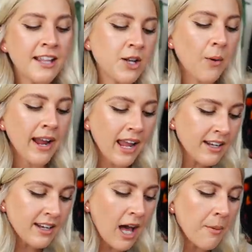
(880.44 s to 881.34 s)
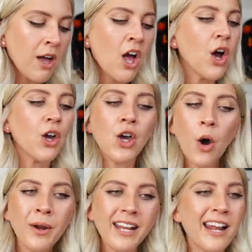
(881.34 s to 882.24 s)
And so I ended up
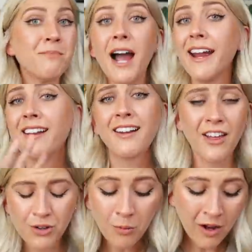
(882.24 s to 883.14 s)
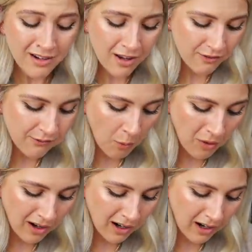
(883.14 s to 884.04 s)
going and buying another one
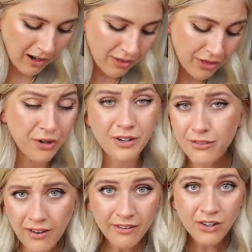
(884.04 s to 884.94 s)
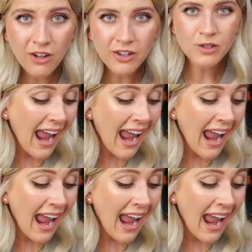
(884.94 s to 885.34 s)
for $35,